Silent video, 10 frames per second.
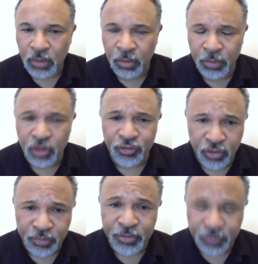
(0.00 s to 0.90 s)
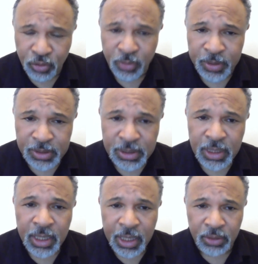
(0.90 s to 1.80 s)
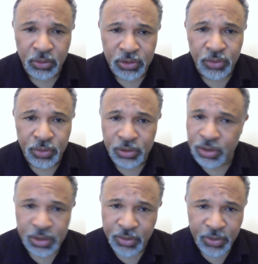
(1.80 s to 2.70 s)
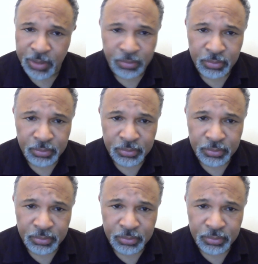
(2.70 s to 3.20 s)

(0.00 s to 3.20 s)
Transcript: both for performance and also just the theme.